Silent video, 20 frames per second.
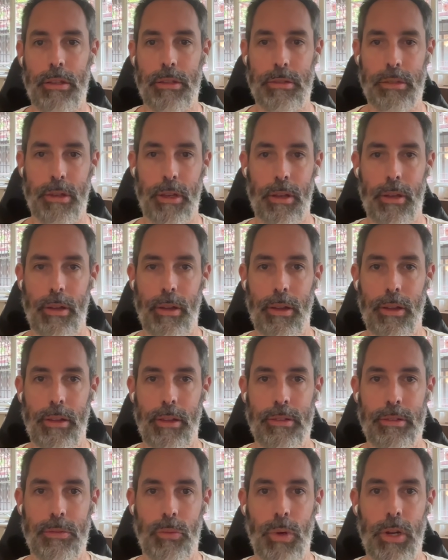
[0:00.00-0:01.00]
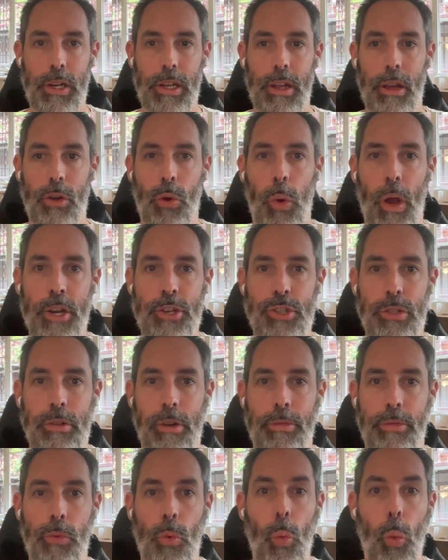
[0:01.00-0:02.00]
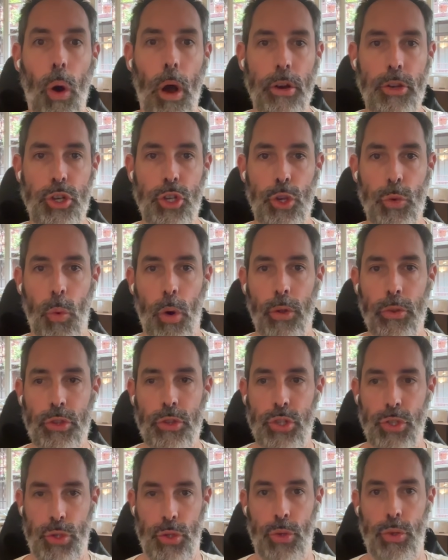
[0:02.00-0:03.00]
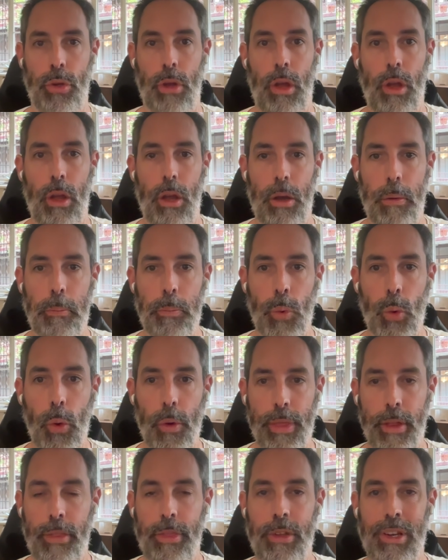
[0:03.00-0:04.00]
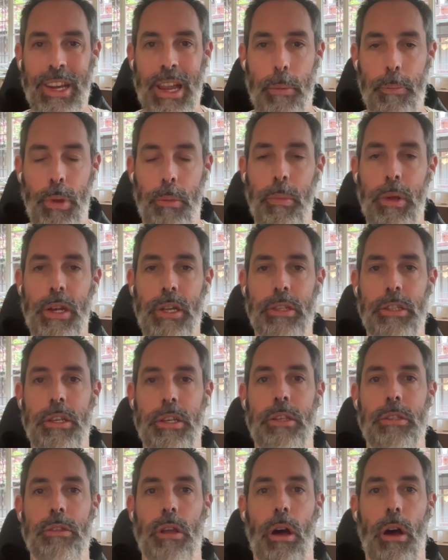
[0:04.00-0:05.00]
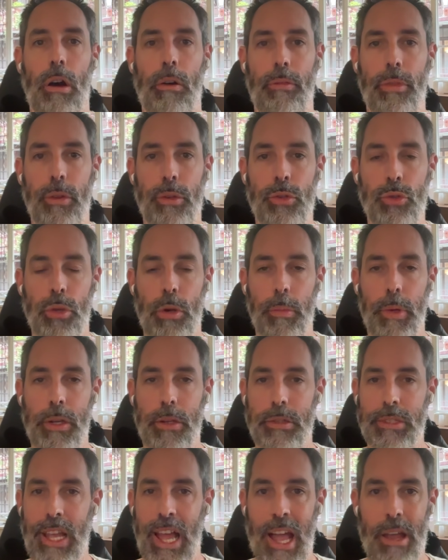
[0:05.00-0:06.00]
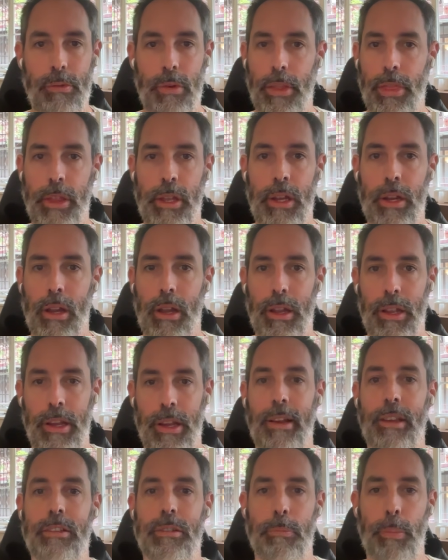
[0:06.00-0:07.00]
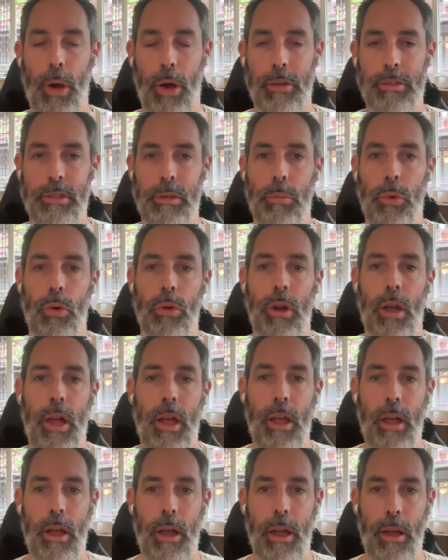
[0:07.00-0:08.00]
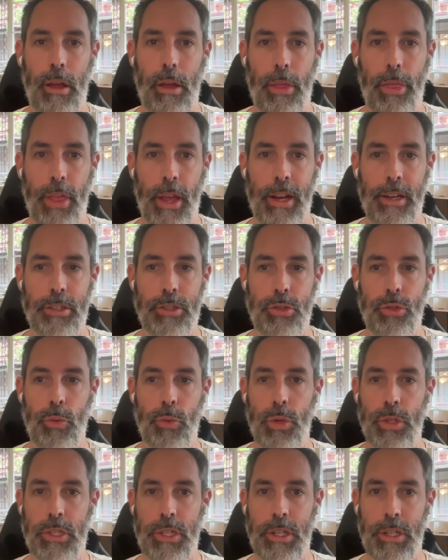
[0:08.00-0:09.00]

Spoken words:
it's really a question of what do you want to do more than the capabilities of the tool, because everything is possible thanks to